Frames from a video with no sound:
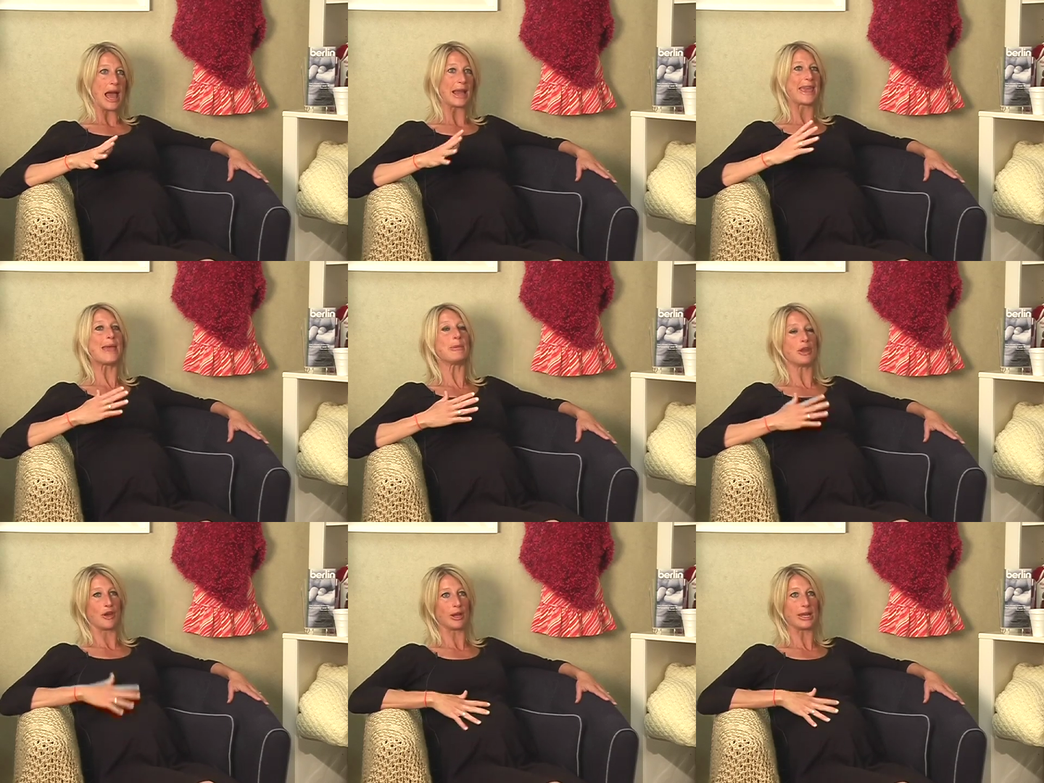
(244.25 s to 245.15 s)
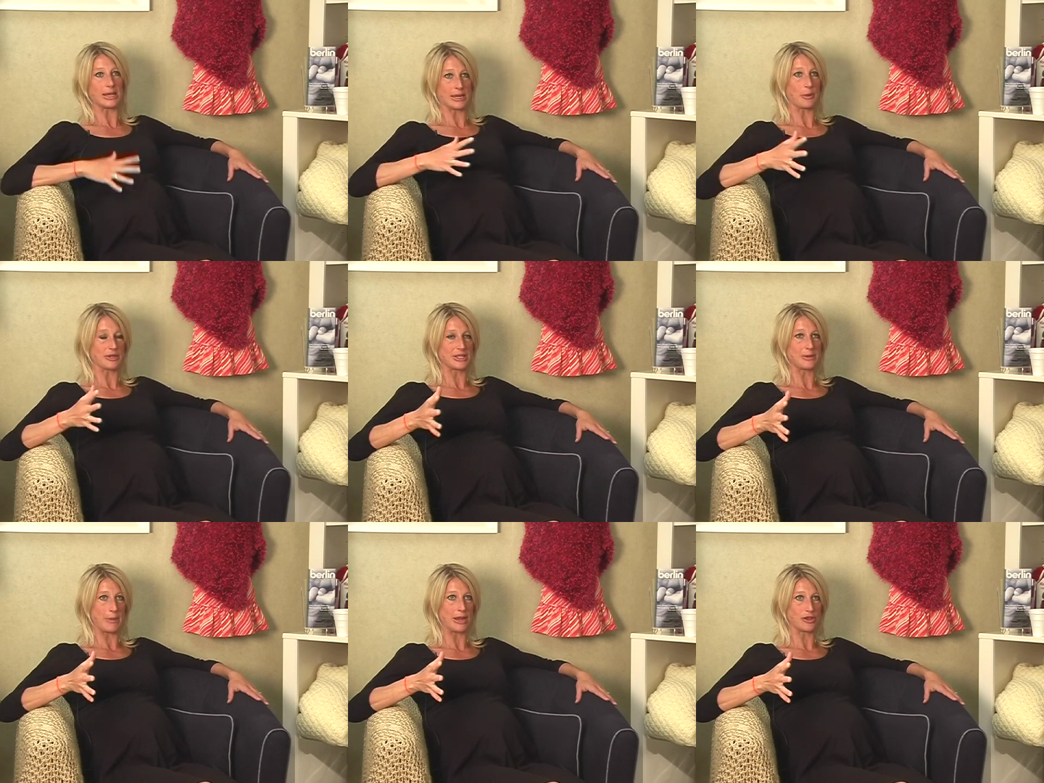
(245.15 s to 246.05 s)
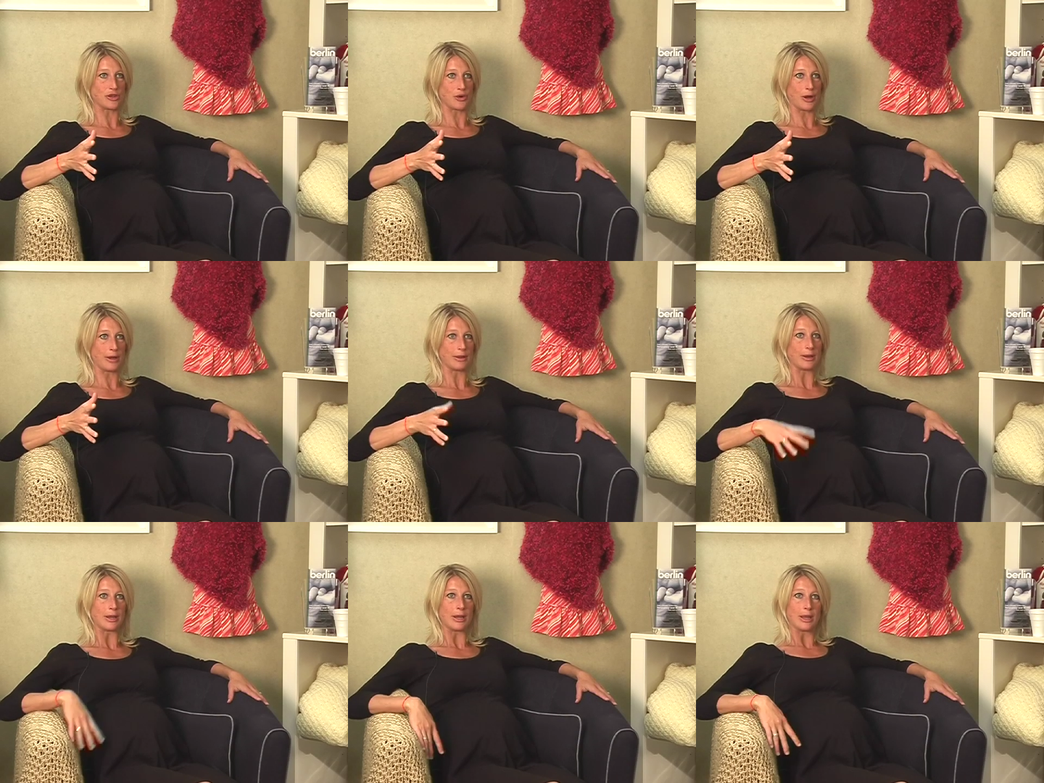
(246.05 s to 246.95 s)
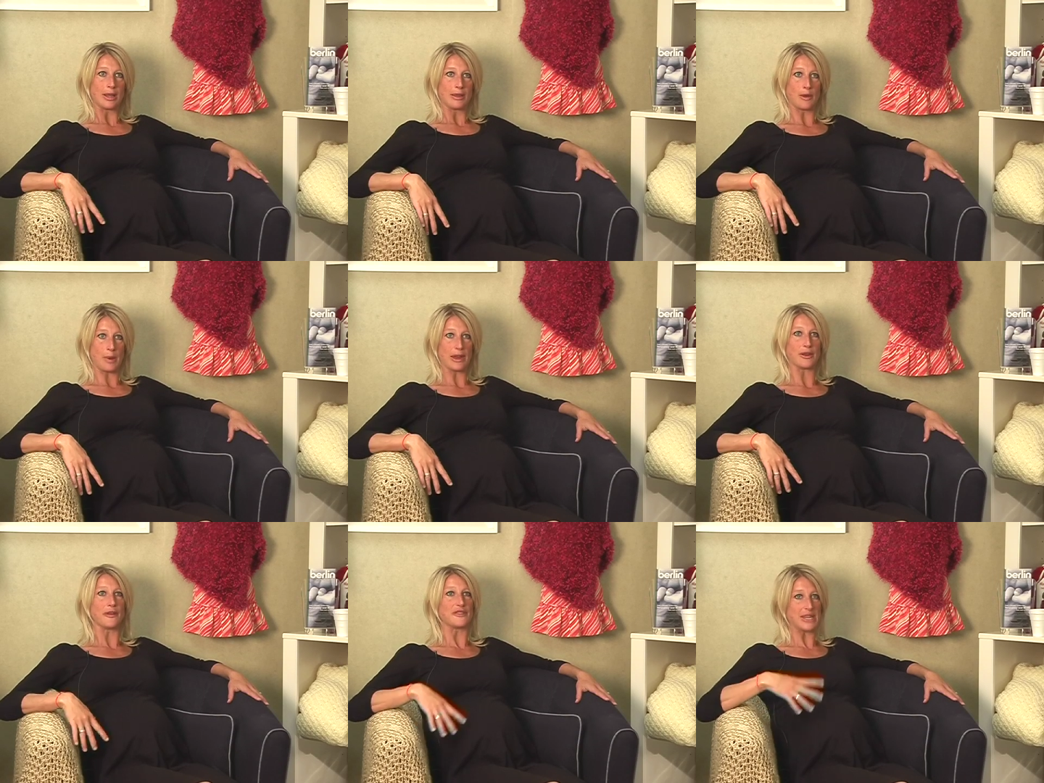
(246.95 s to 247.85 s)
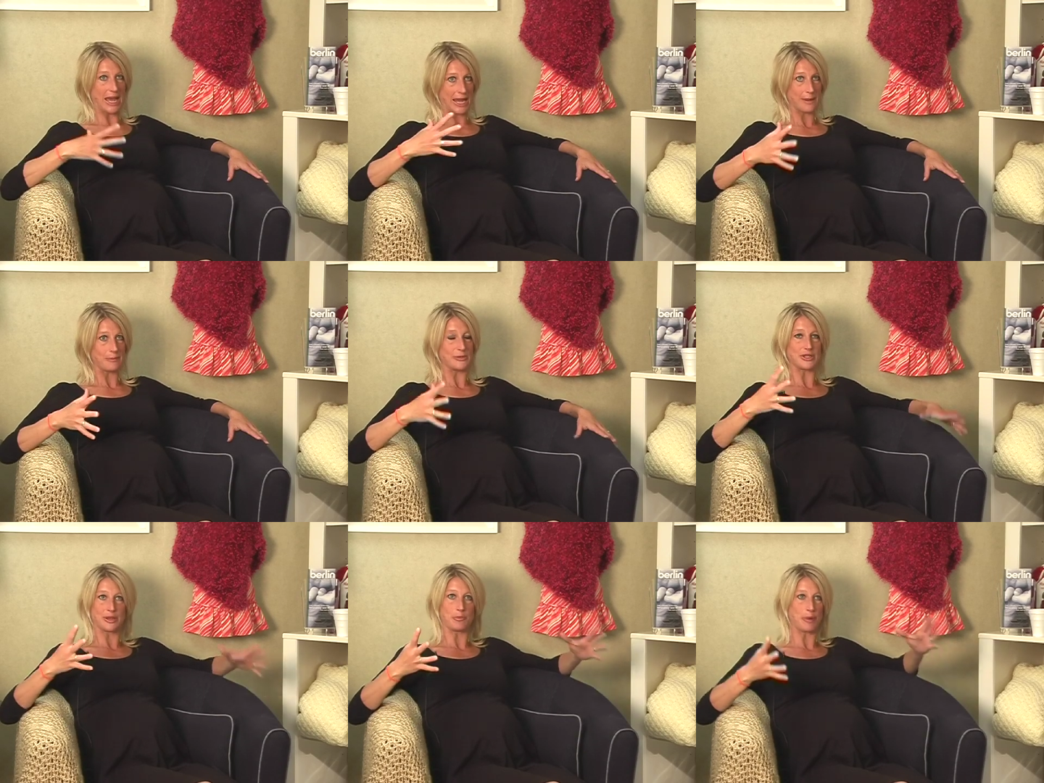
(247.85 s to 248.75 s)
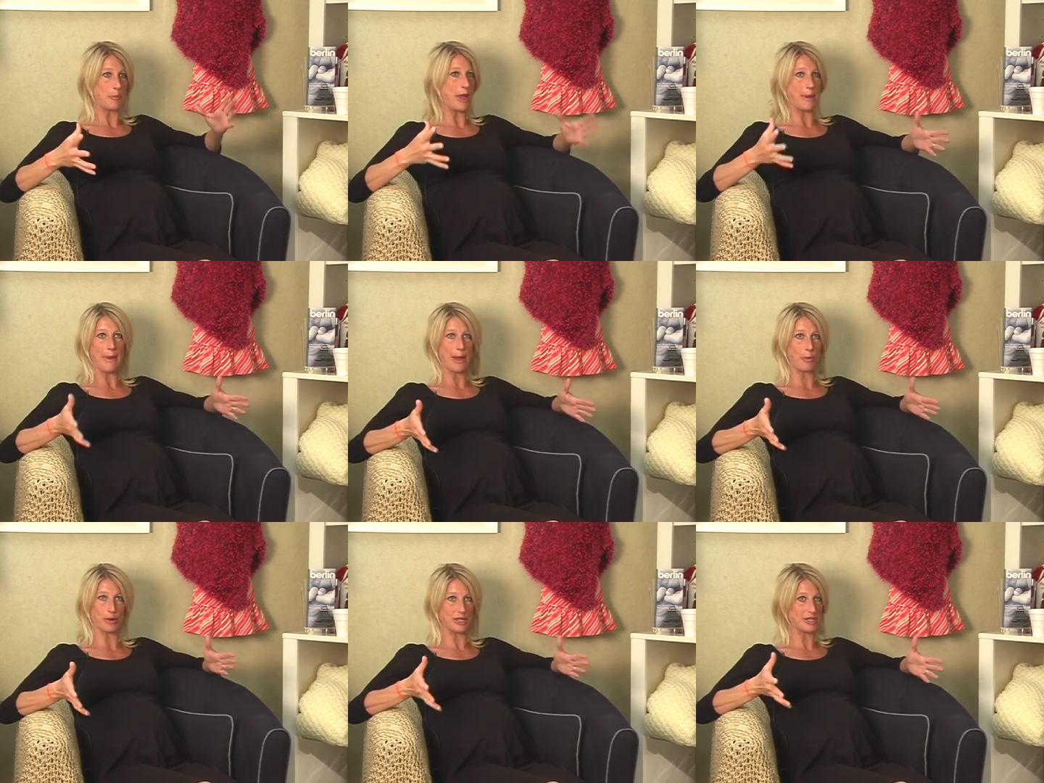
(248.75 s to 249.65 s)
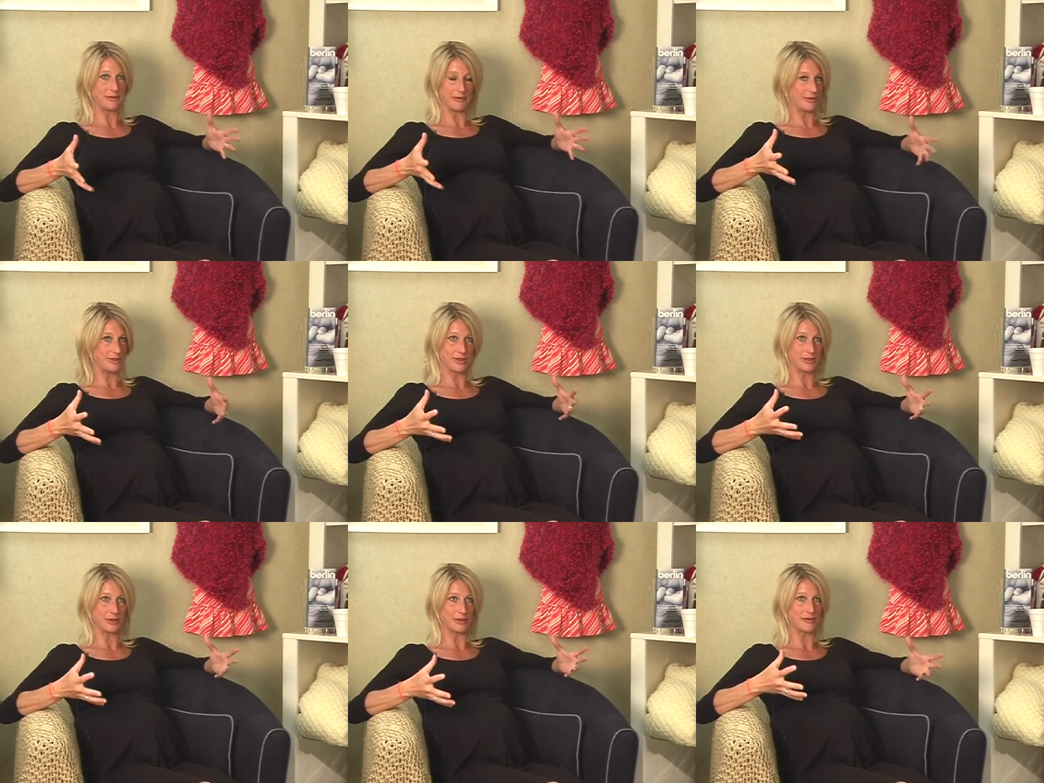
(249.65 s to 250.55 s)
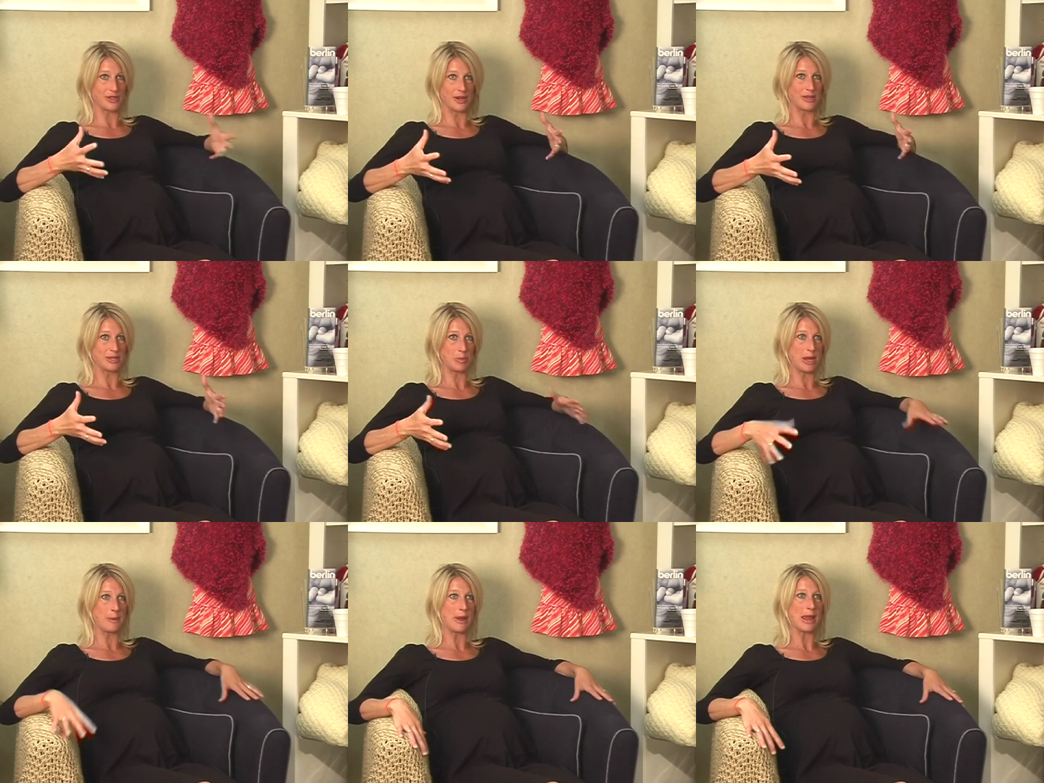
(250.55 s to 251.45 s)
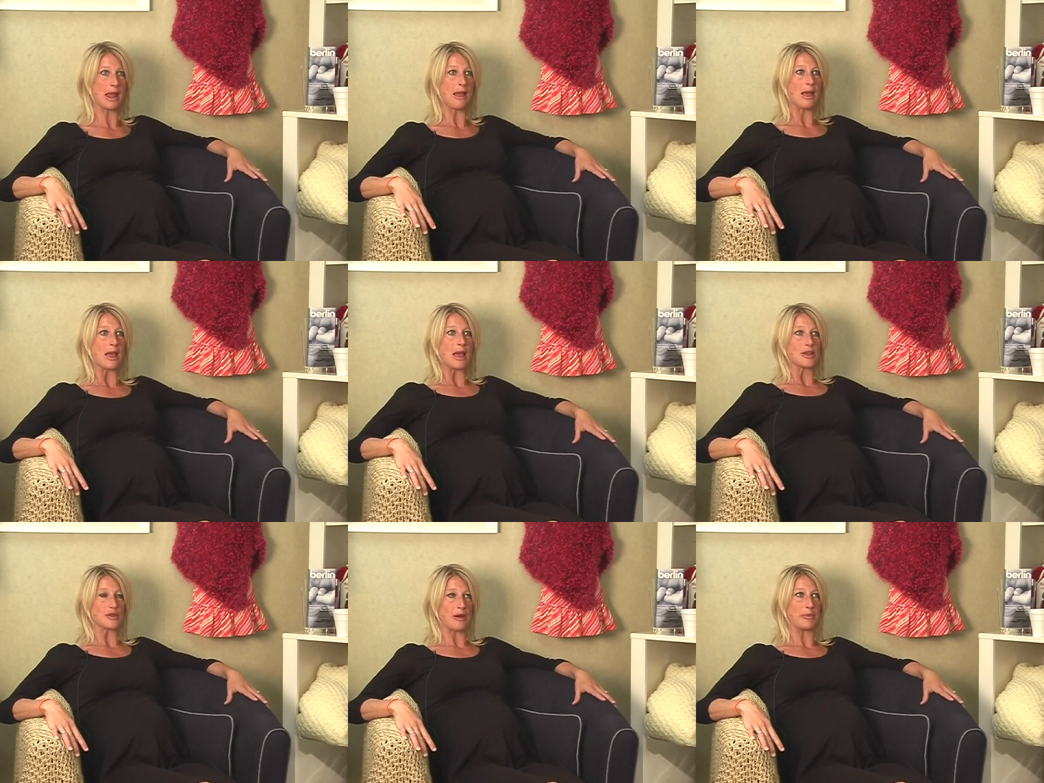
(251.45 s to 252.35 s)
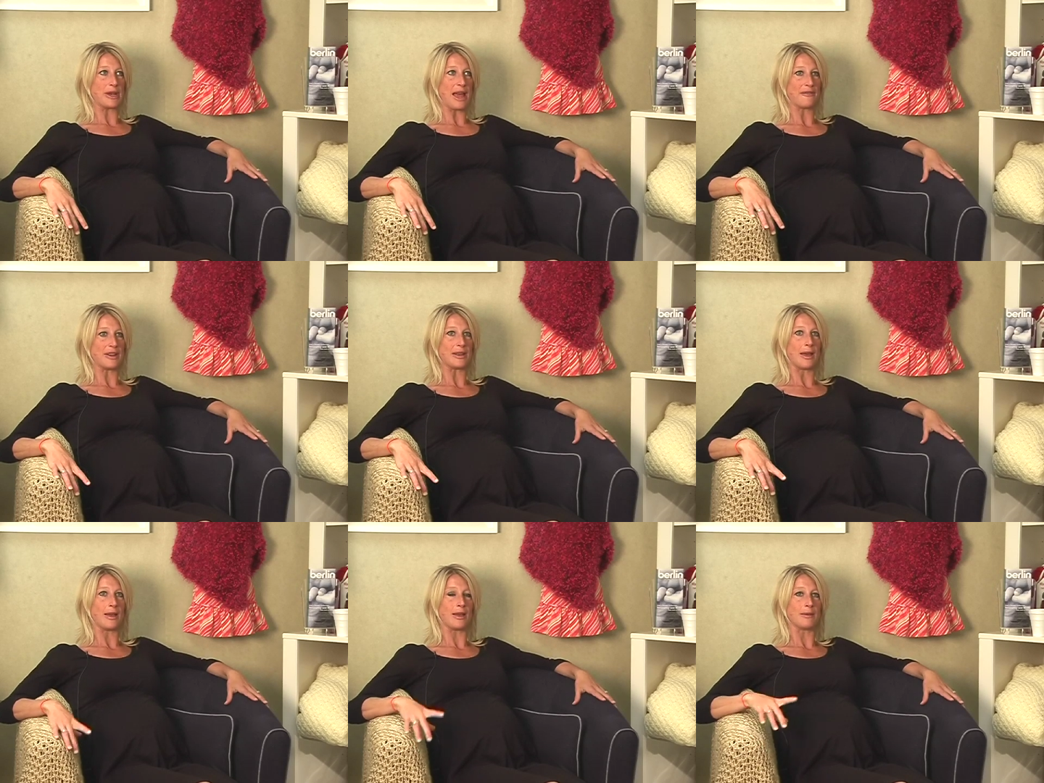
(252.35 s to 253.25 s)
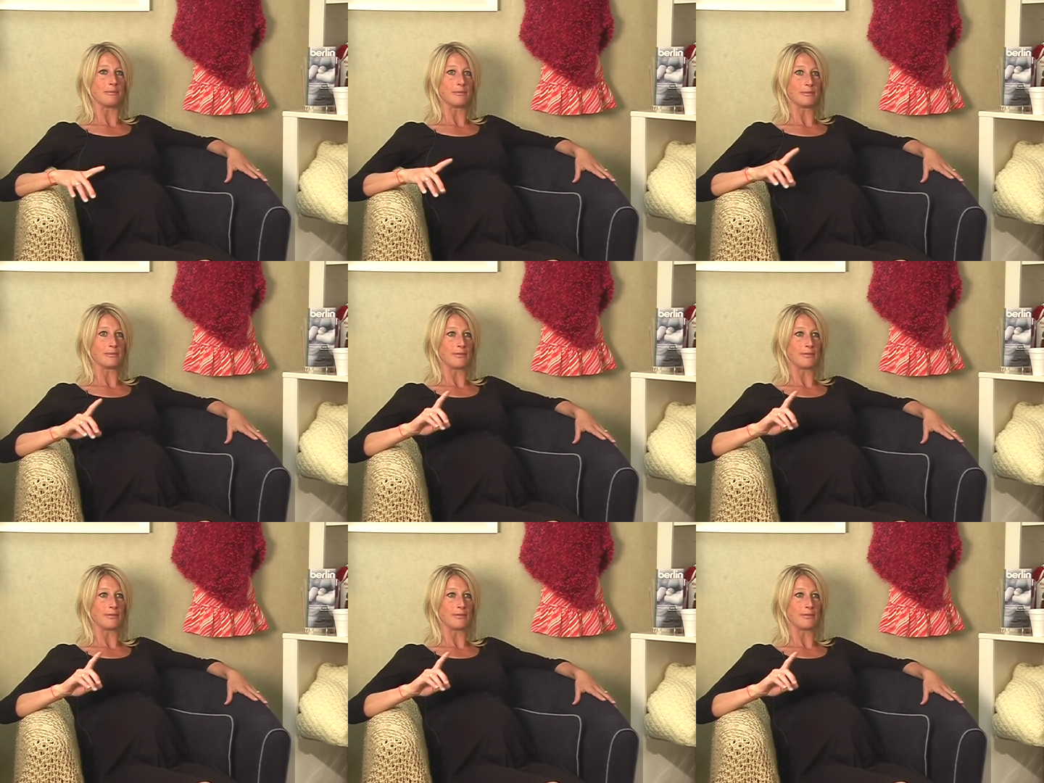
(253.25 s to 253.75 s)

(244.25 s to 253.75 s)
I came in early because I wanted to make sure that we had enough time to prepare my body to sort of turn this baby. So I've been having an